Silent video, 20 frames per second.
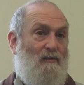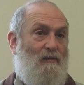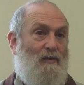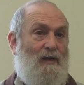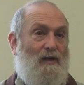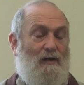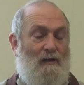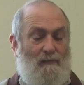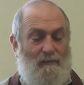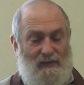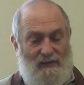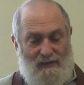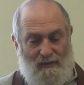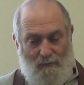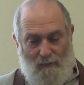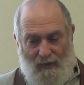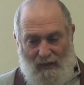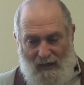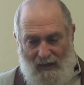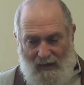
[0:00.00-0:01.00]
We
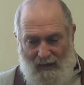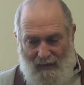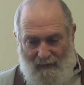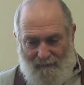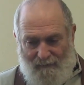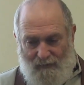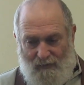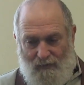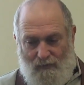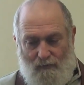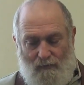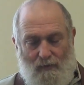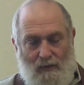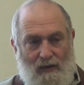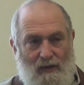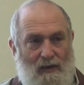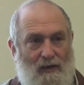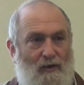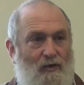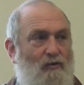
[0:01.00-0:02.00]
have to
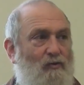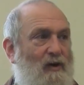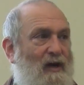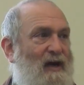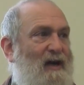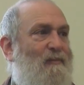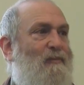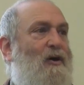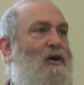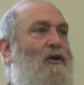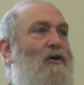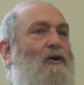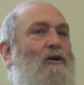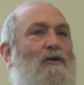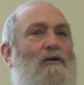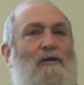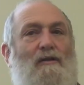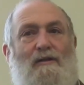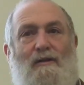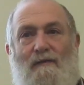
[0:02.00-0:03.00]
grab
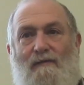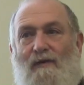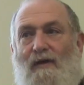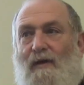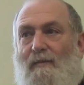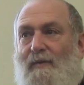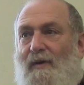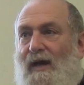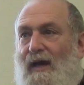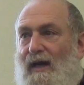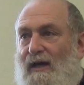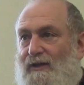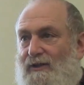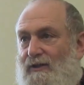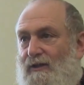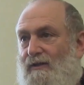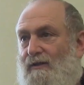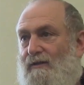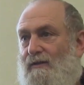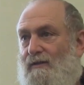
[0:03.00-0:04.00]
hold of our
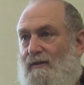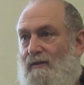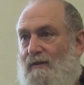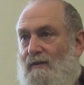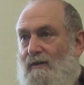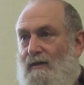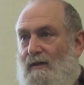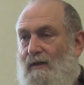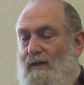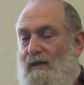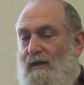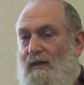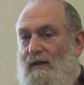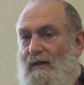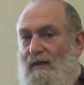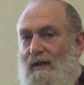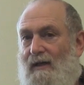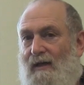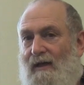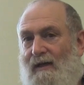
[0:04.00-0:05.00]
passions
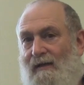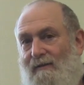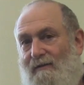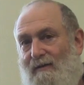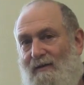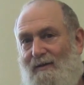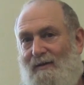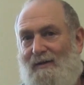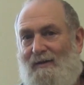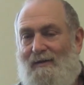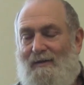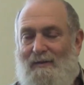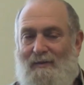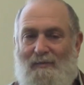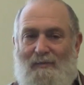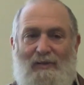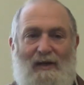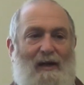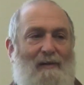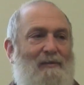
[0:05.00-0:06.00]
and
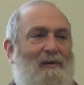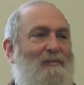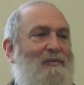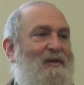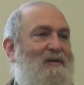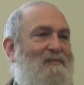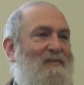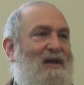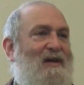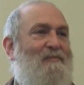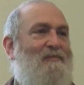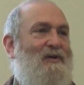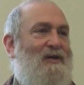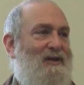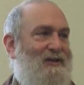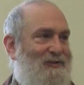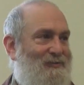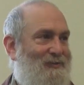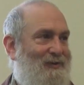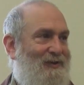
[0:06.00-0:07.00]
probably make
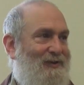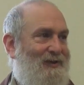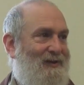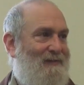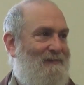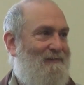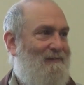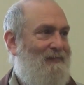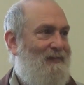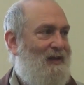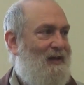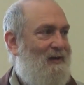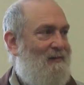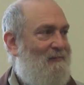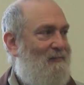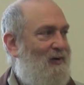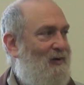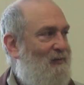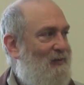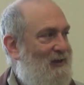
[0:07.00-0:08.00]
peace with them,
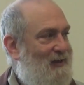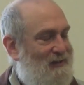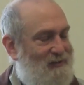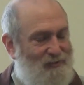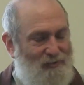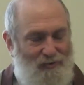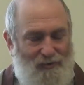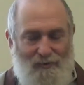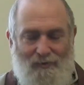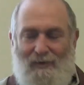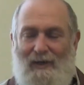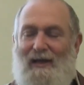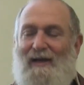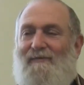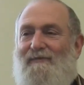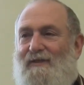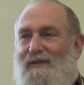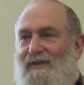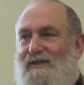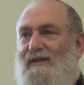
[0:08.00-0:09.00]
but we do
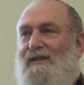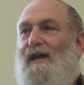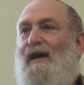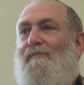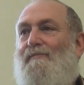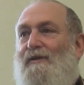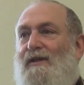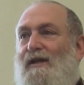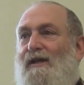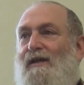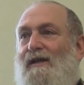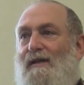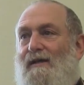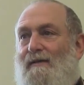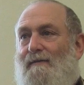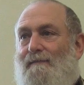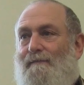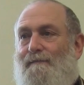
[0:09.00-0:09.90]
have to stop digging.